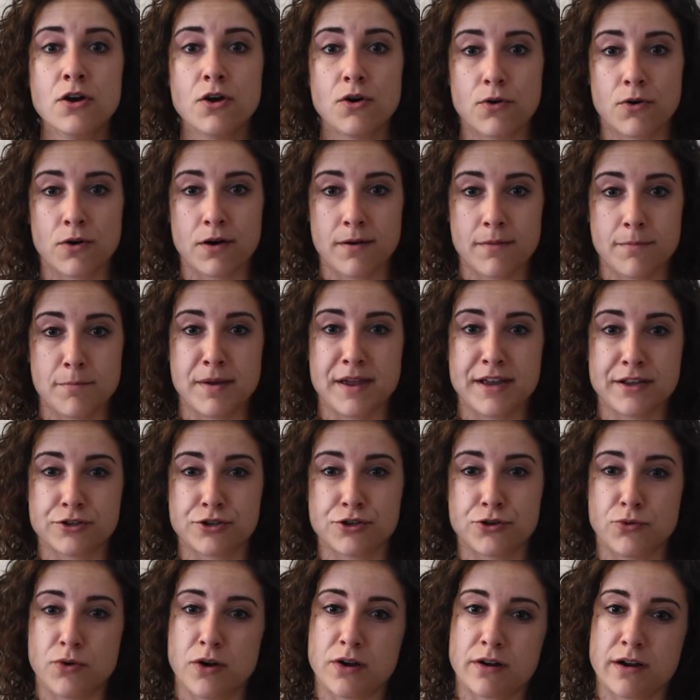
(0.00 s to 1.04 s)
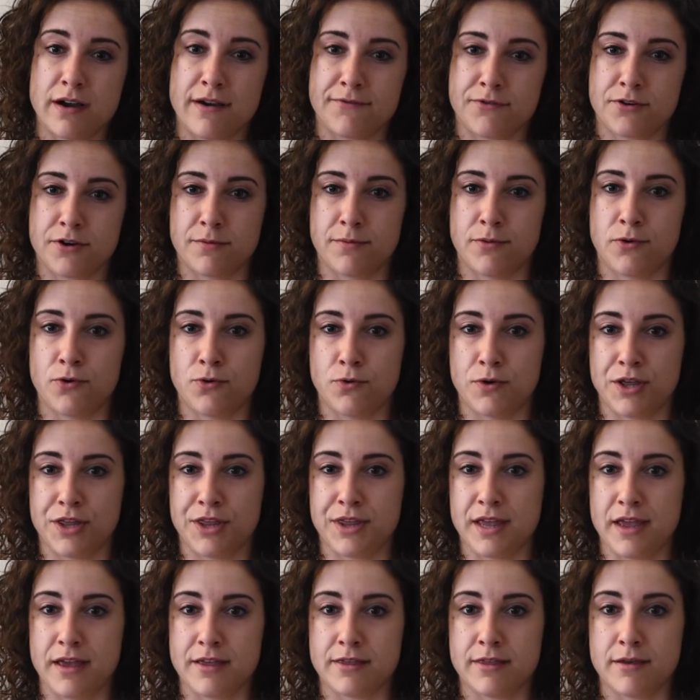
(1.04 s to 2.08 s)
or being too uncomfortable
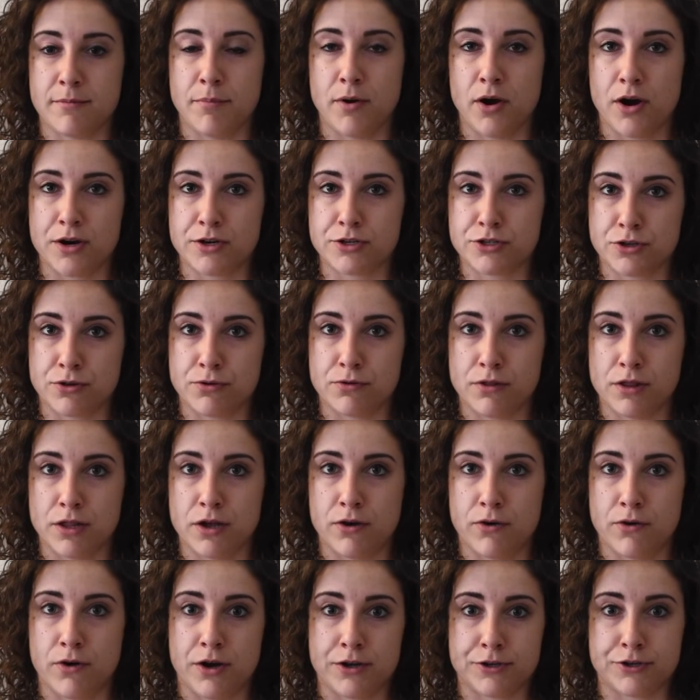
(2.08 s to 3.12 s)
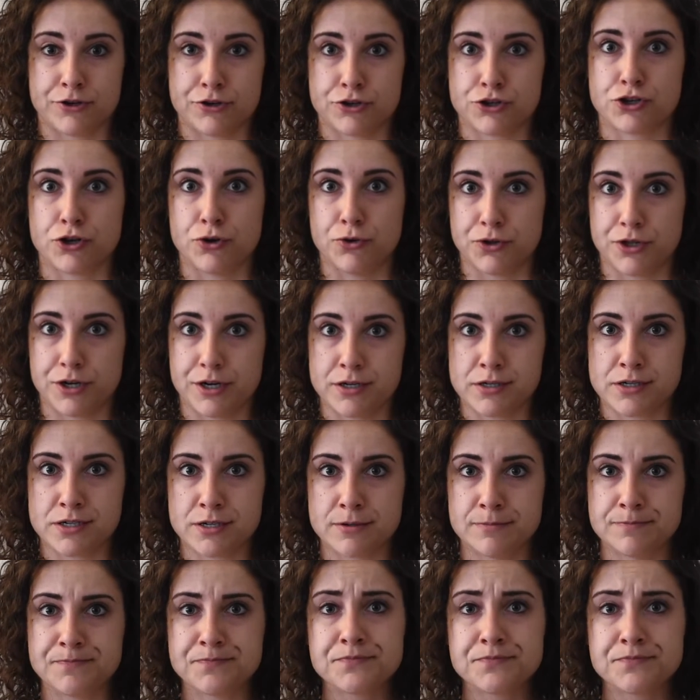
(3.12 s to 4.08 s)
with the bar too low on your shoulders.